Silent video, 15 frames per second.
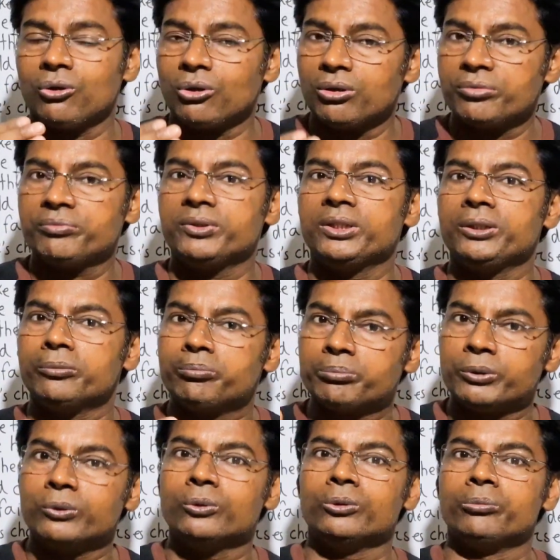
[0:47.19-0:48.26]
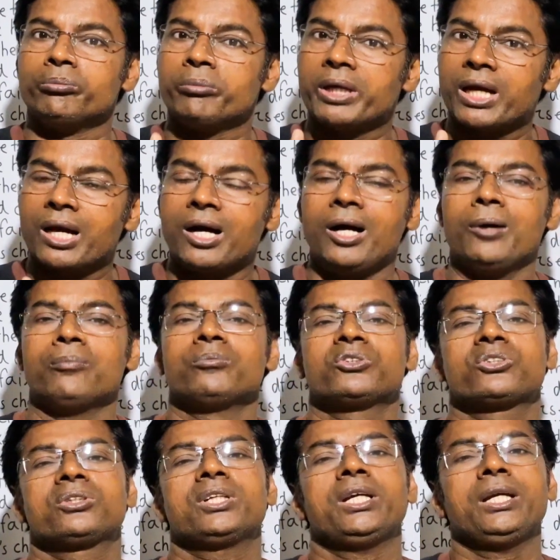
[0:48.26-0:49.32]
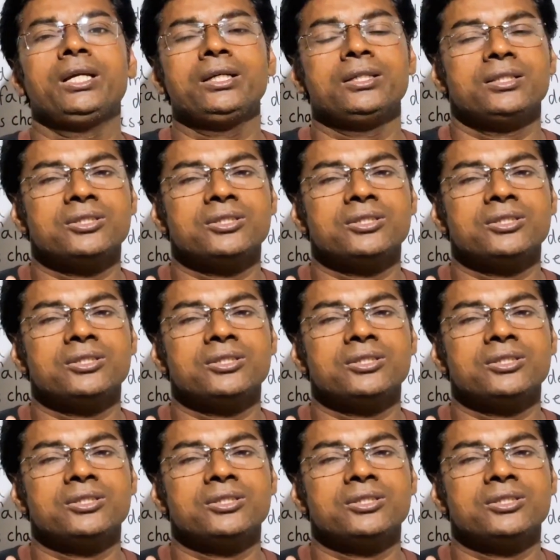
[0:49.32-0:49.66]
of the poem becomes the